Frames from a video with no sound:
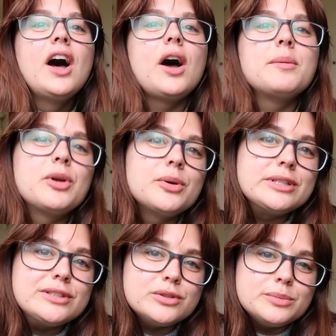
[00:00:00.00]
I'm
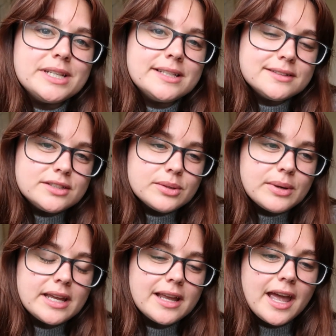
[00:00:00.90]
going to be
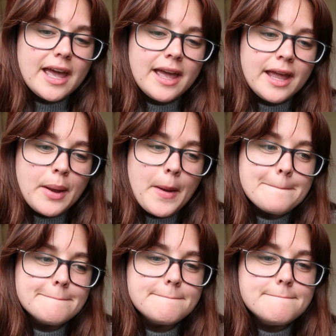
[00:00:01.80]
doing a
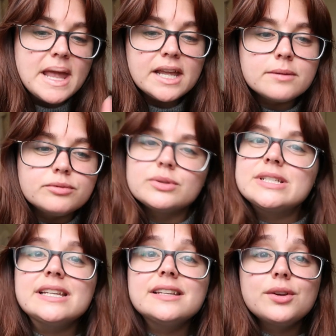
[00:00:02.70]
makeup
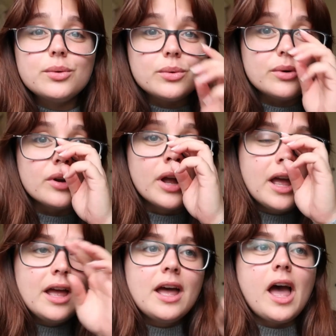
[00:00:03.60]
routine, or
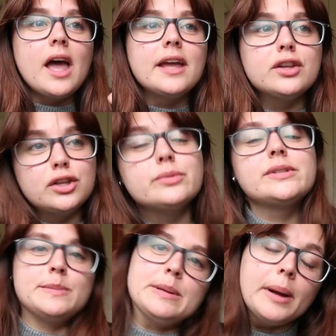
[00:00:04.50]
it
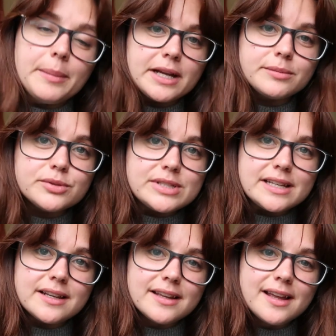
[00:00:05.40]
used to be my makeup
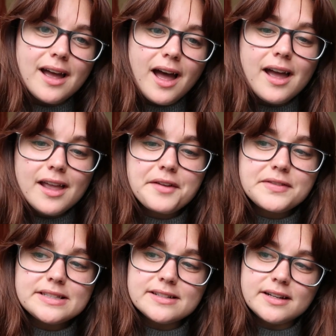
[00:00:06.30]
routine. I
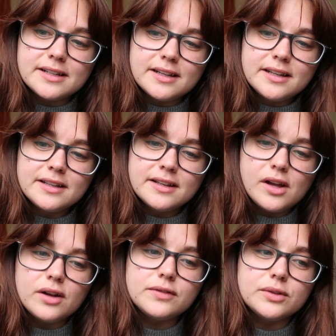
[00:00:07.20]
haven't done
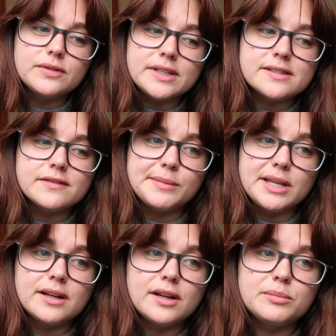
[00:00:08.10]
a full face of
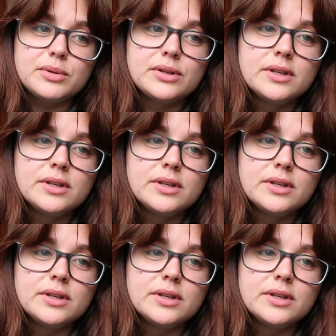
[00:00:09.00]
makeup